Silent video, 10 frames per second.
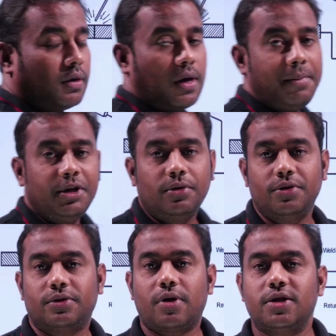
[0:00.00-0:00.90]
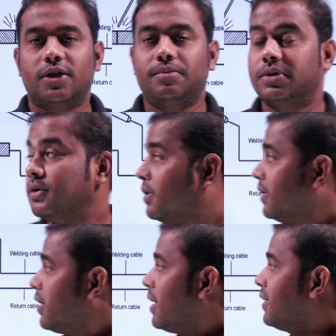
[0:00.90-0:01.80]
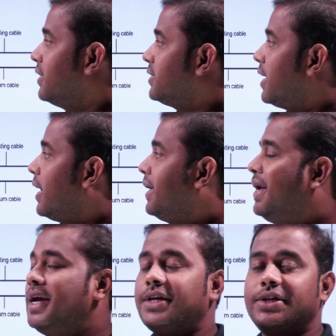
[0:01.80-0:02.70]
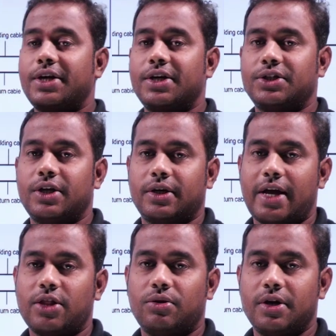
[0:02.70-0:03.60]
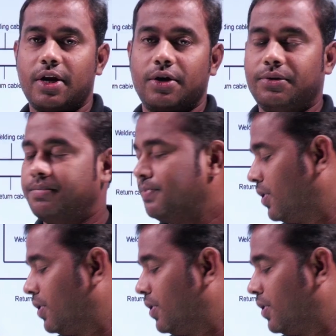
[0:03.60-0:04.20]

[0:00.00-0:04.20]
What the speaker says: Coming to these concepts regarding this heat generation at cathode and anode.